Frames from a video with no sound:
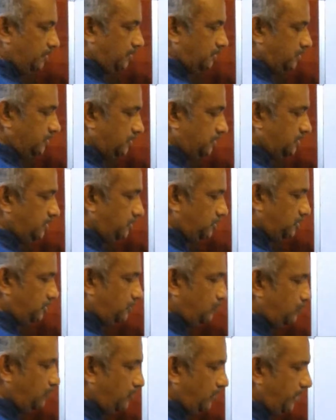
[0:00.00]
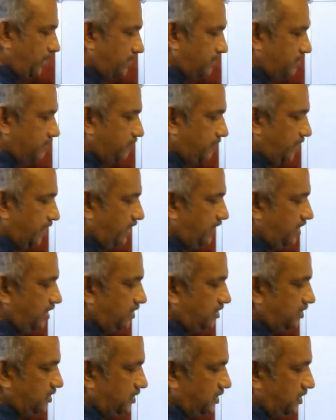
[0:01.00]
This is 2x
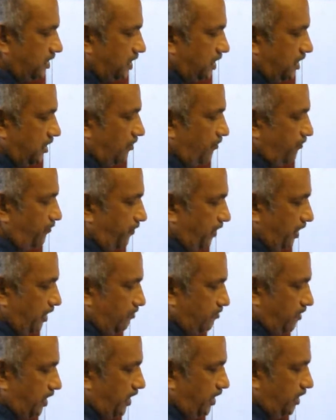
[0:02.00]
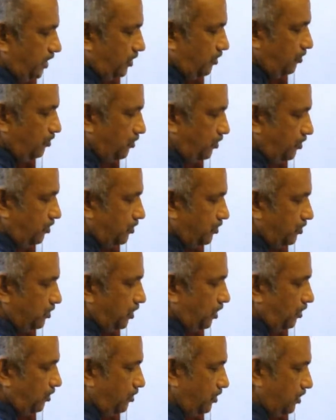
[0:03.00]
minus 5 by 2
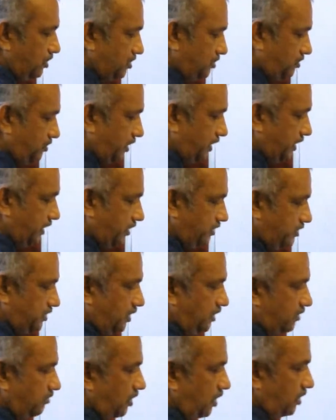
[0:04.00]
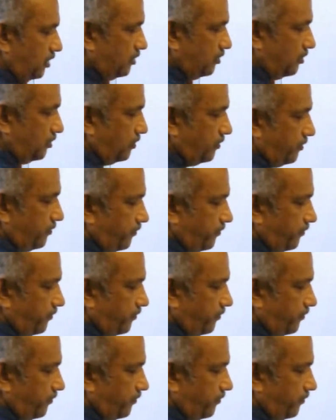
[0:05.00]
the whole square is equal to